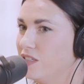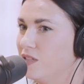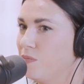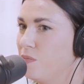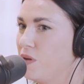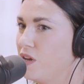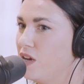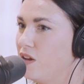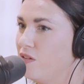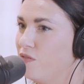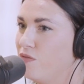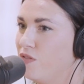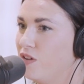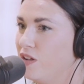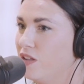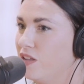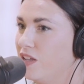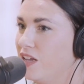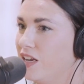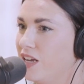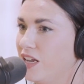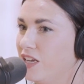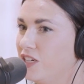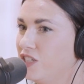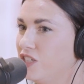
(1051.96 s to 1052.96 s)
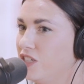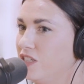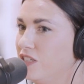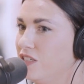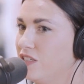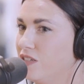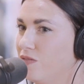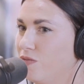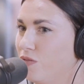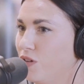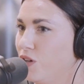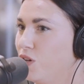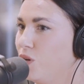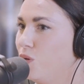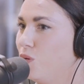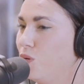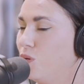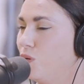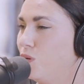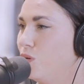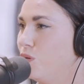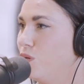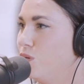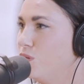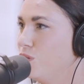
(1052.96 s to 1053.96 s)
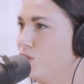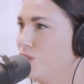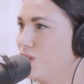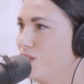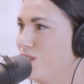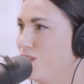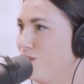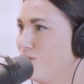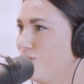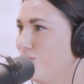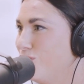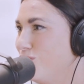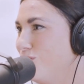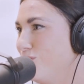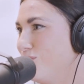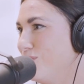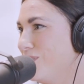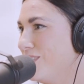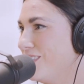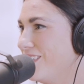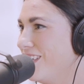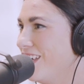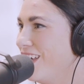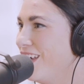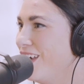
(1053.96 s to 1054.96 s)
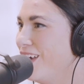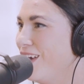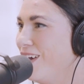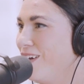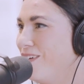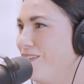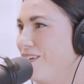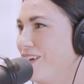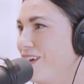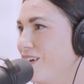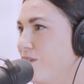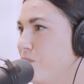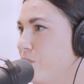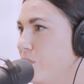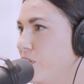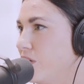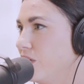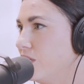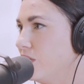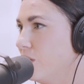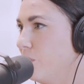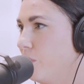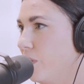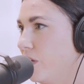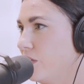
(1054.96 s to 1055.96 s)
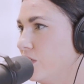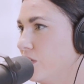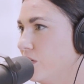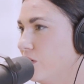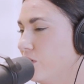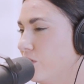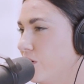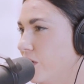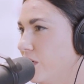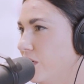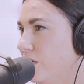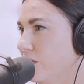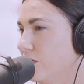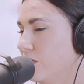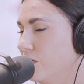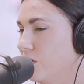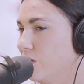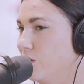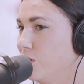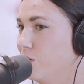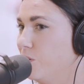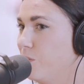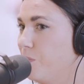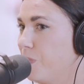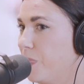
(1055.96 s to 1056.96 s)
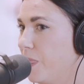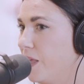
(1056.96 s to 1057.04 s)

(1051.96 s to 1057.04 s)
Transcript: the meaningful connections. If we know who's in the rooms, we can build it better, right? So